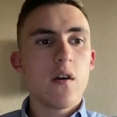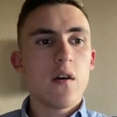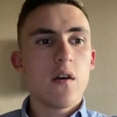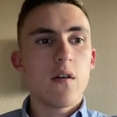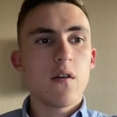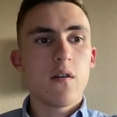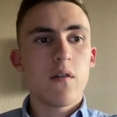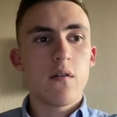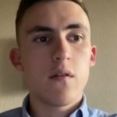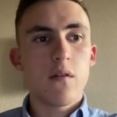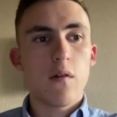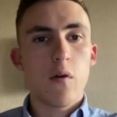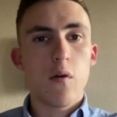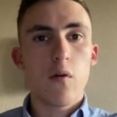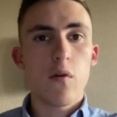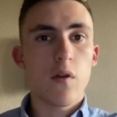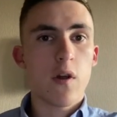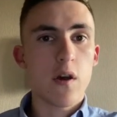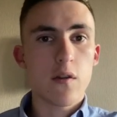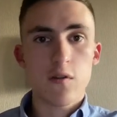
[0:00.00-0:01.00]

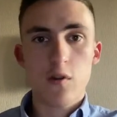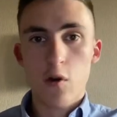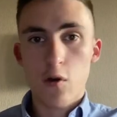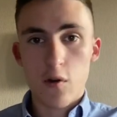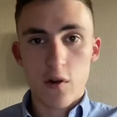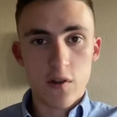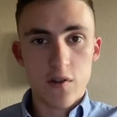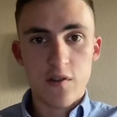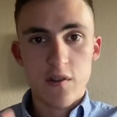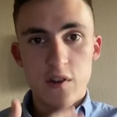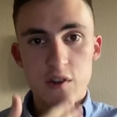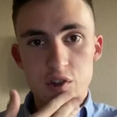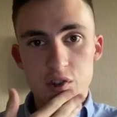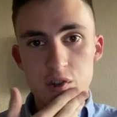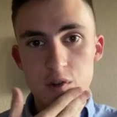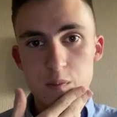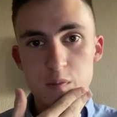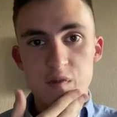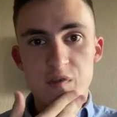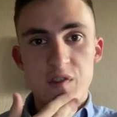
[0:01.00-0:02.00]
or Hong Kong
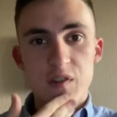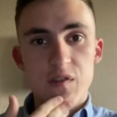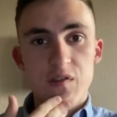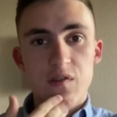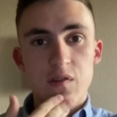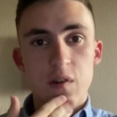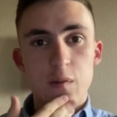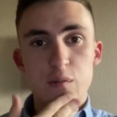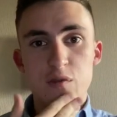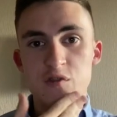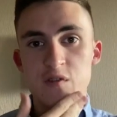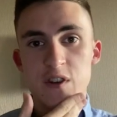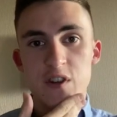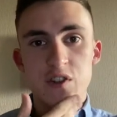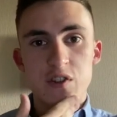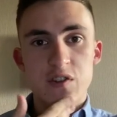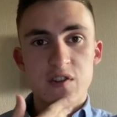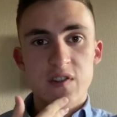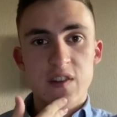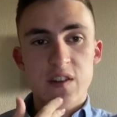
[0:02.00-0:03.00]
International
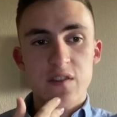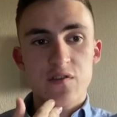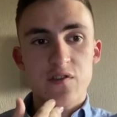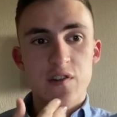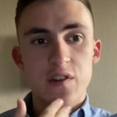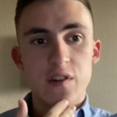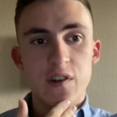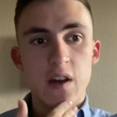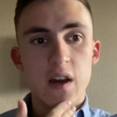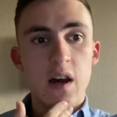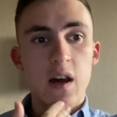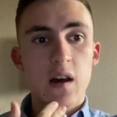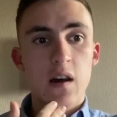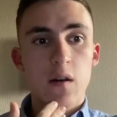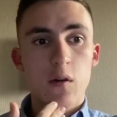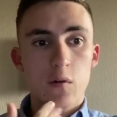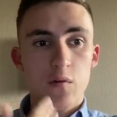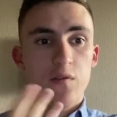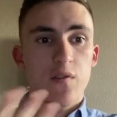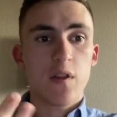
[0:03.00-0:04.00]
Arbitration Center
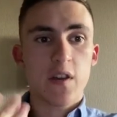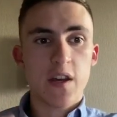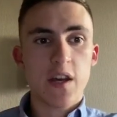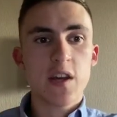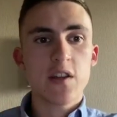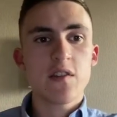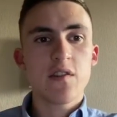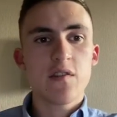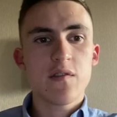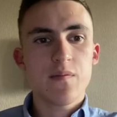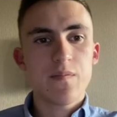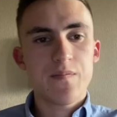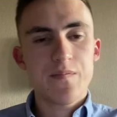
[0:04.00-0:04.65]
are also located.